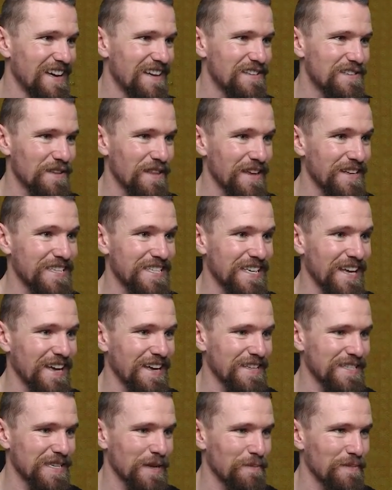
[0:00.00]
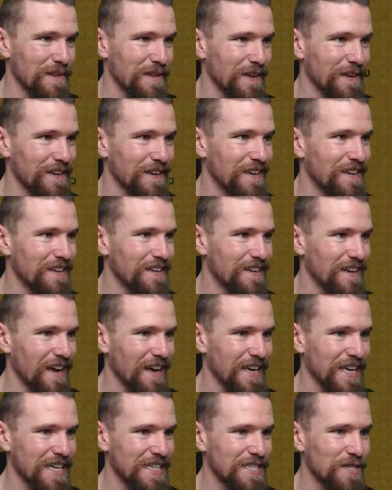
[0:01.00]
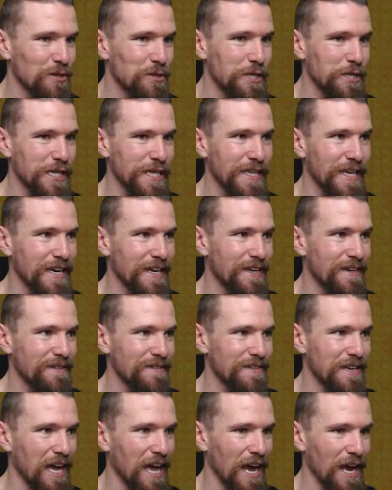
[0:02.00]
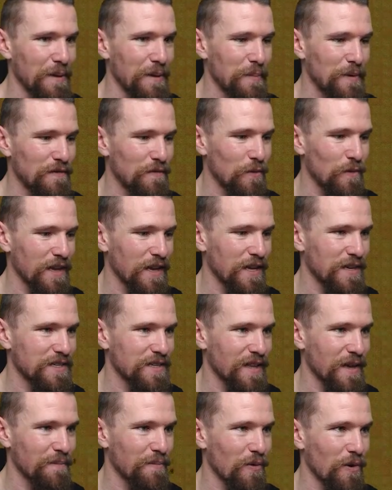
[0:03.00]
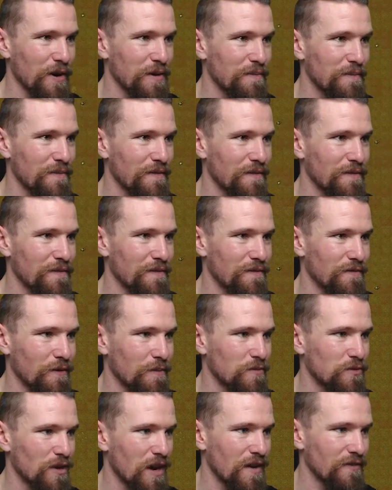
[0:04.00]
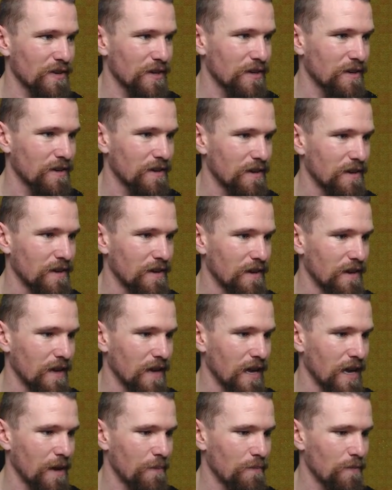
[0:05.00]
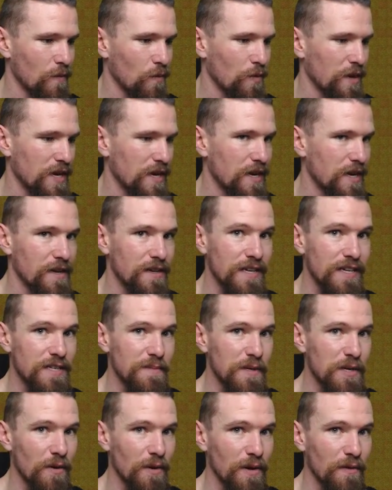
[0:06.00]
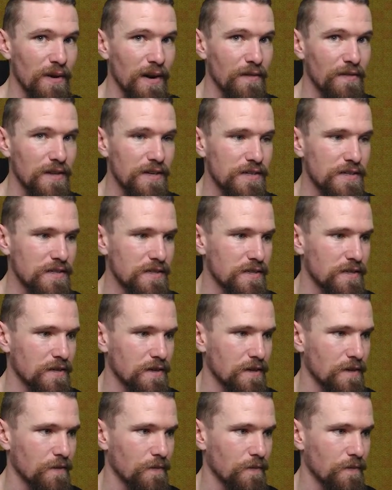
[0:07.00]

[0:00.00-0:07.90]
So that's saying something. I guess usually they die before they get to that point from driving. We need to be going around this.